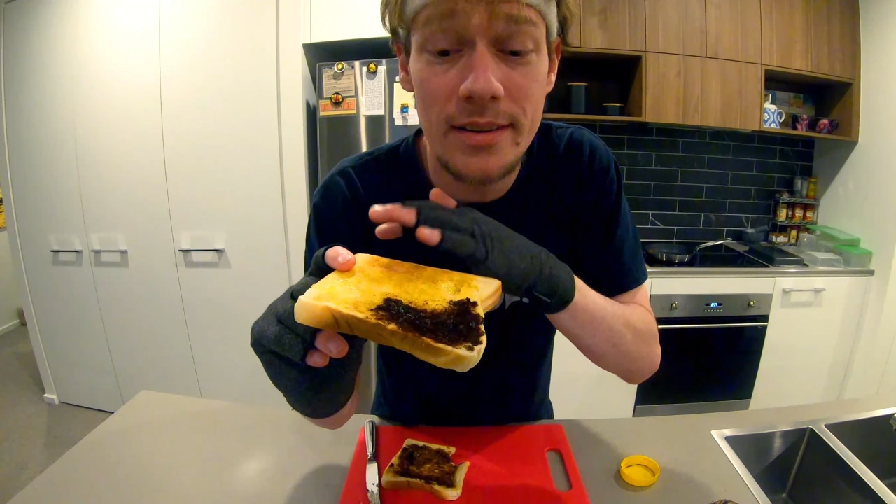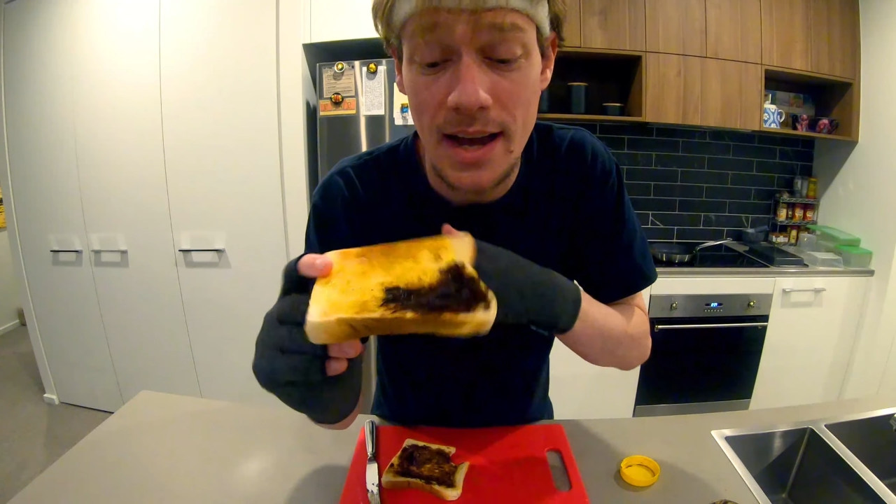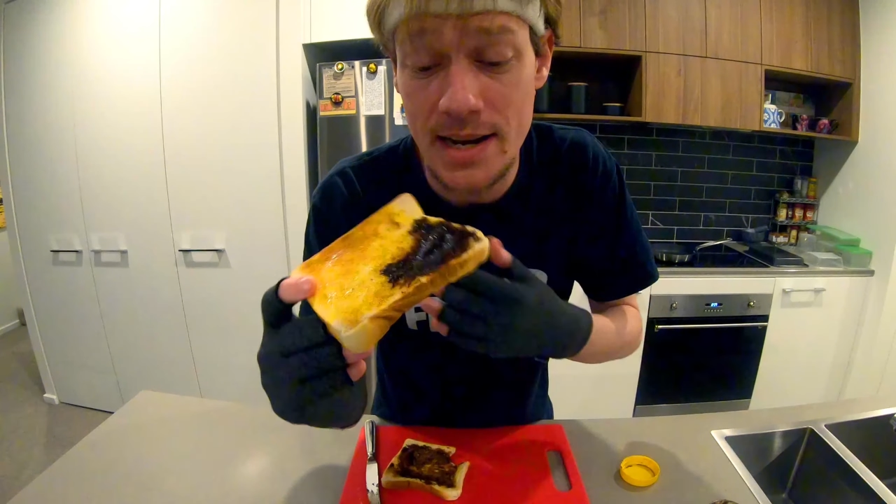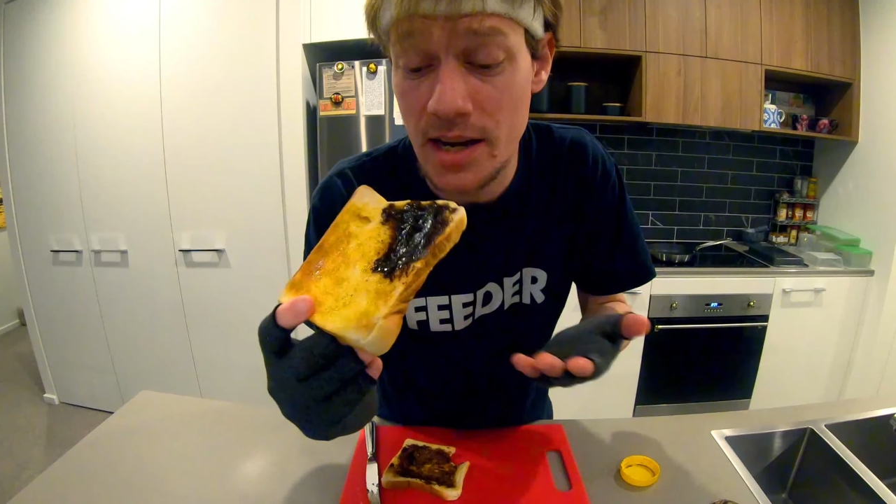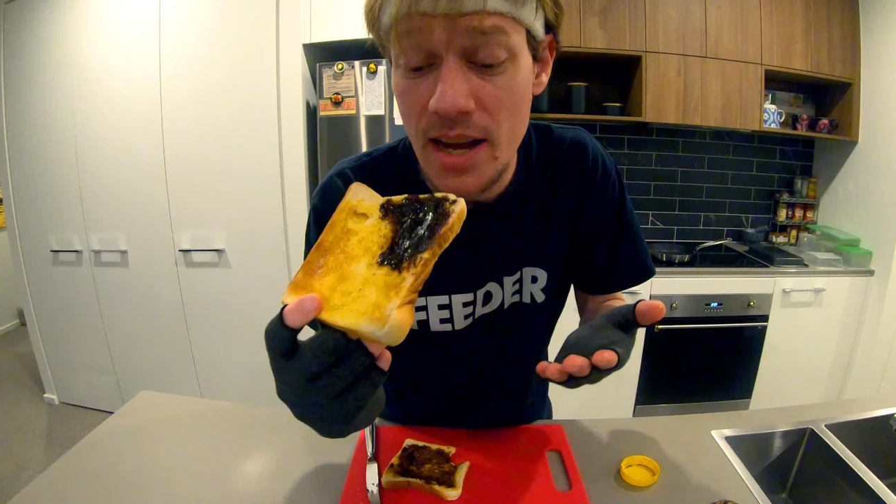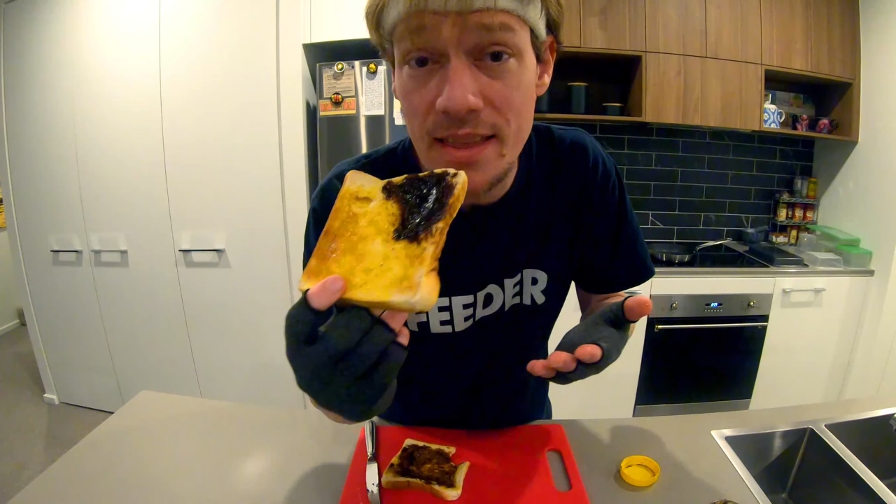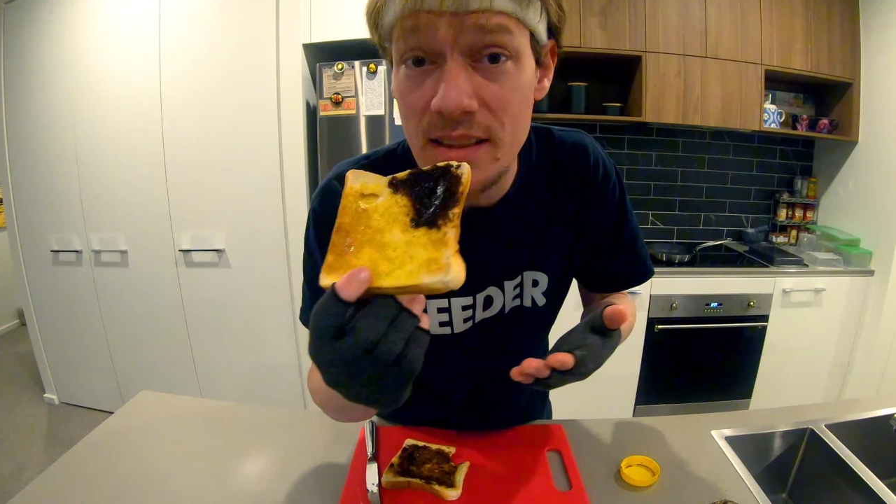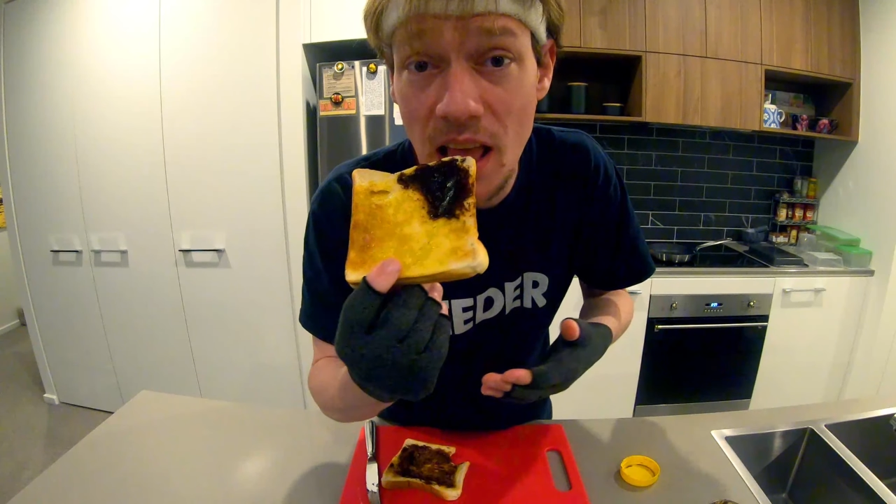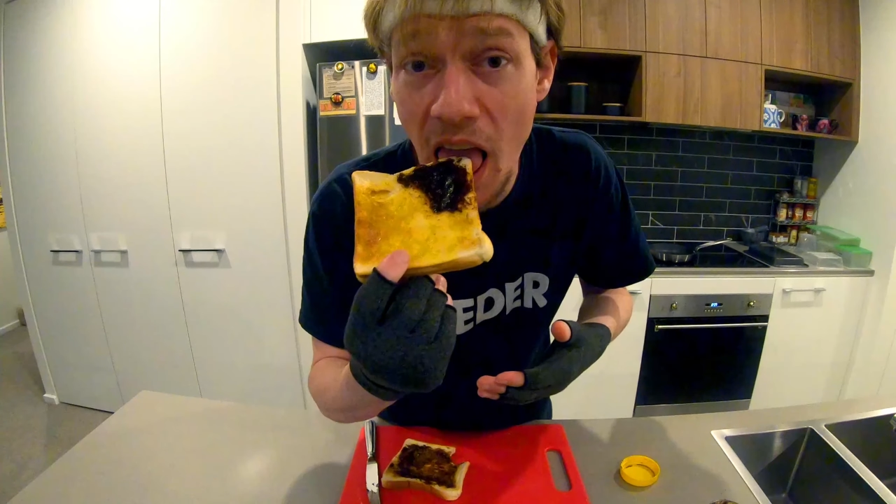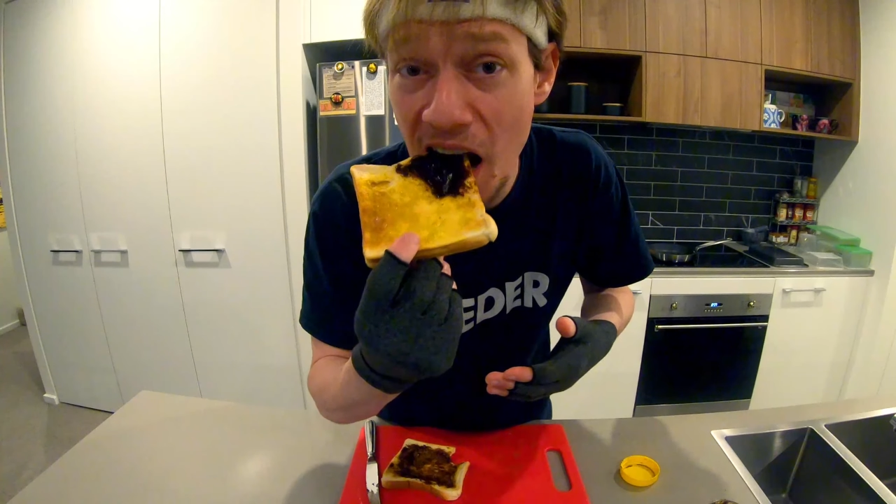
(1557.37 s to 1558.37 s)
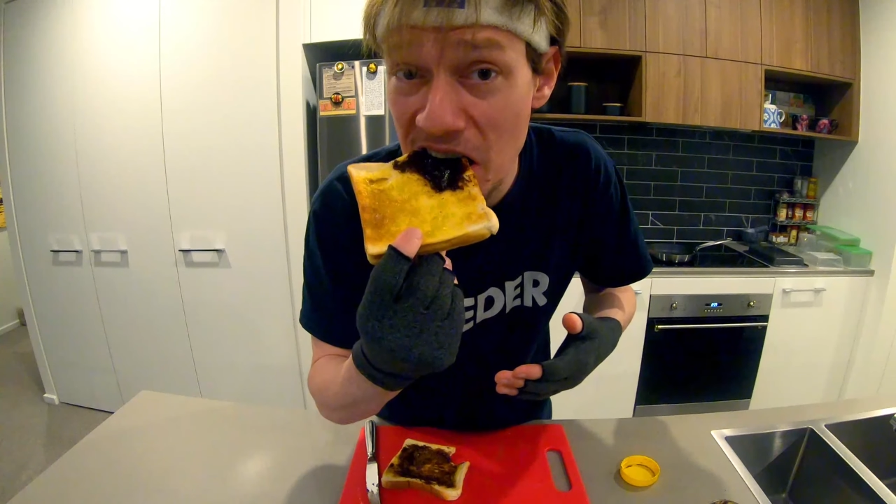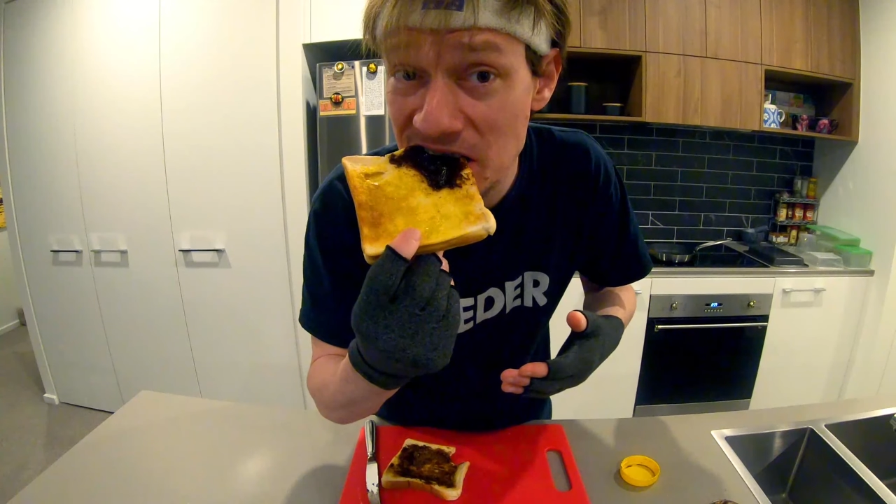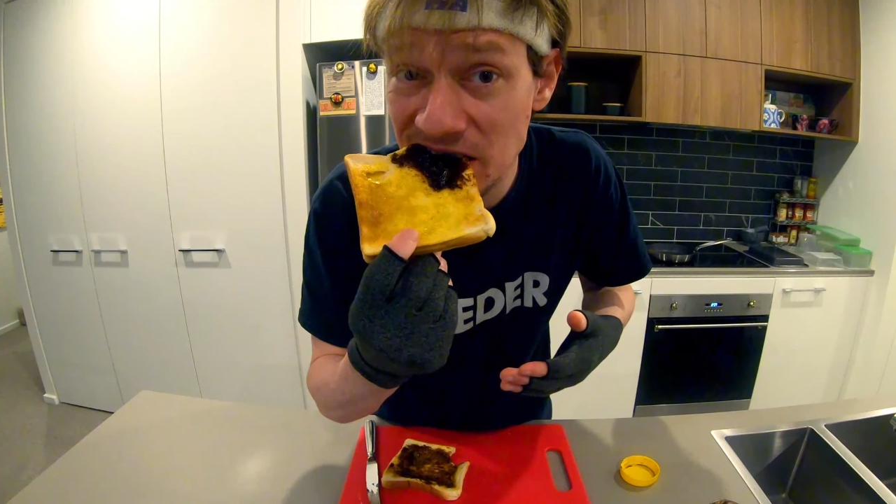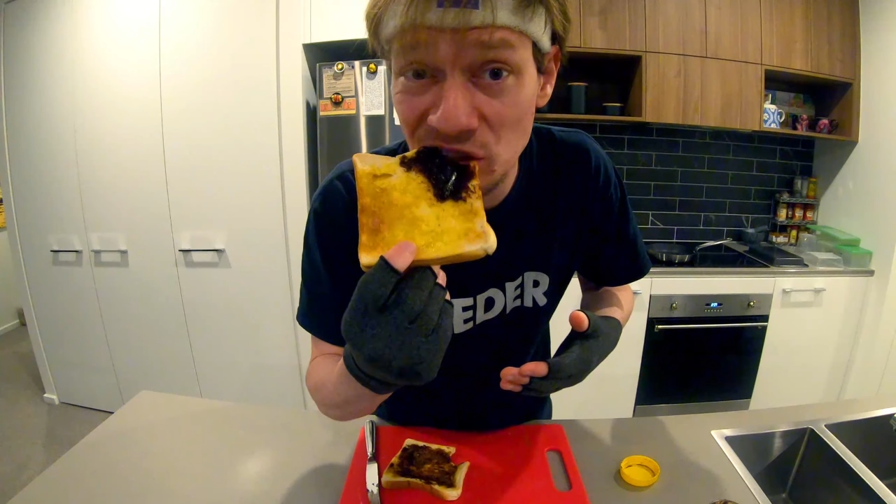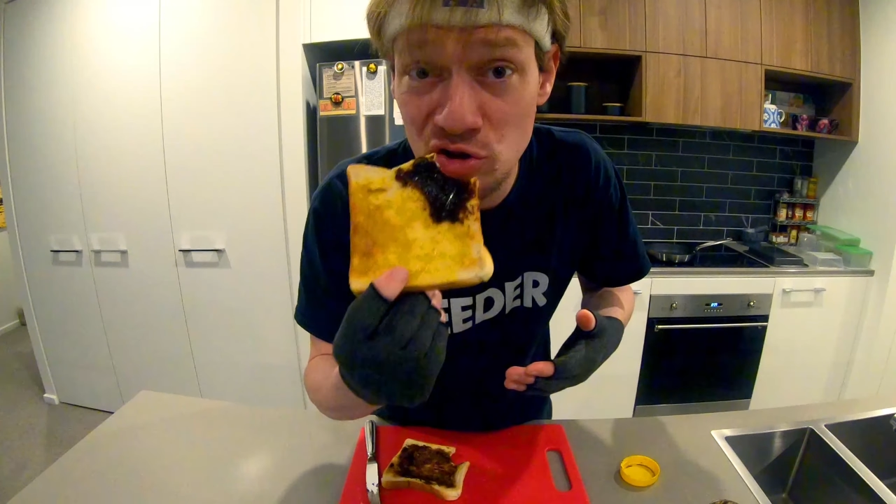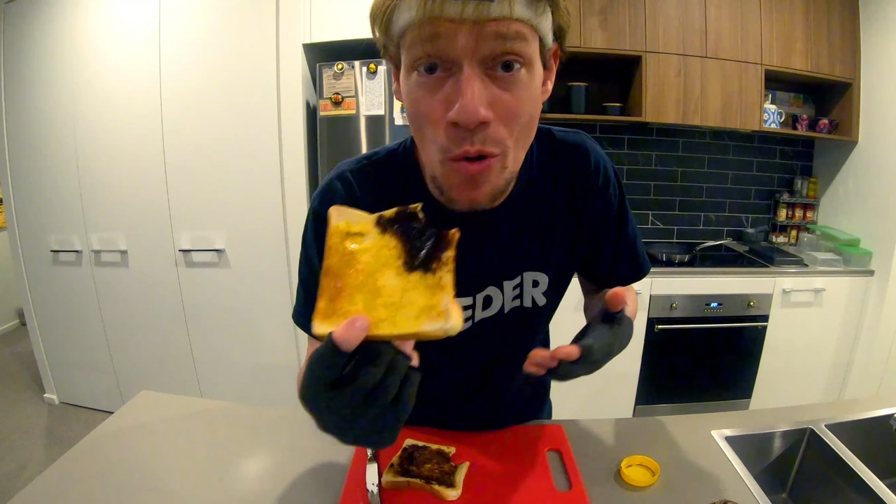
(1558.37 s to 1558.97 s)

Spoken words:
And yeah, that's, you